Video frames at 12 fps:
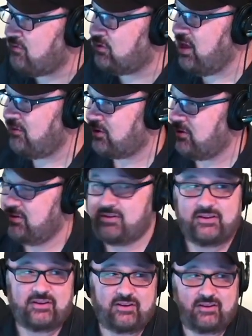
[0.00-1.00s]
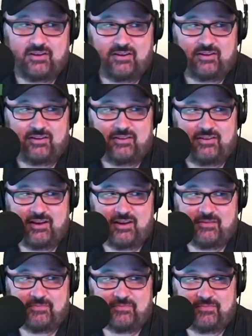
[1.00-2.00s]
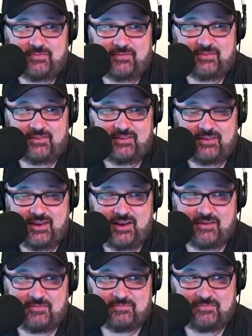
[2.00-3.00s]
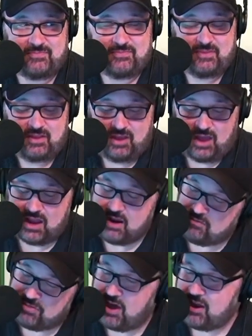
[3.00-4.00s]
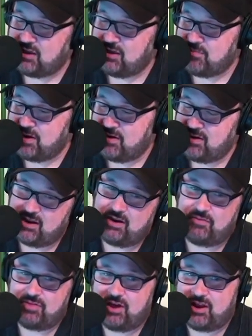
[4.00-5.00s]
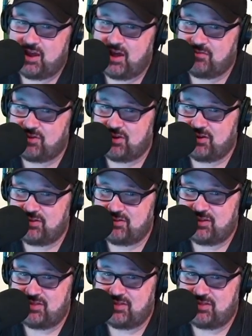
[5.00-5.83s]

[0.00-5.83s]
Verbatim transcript: lover. It could develop could into that something. That could be you, ladies. Yeah. Purity oh I never thought I'd get married. I never thought I'd have kids. And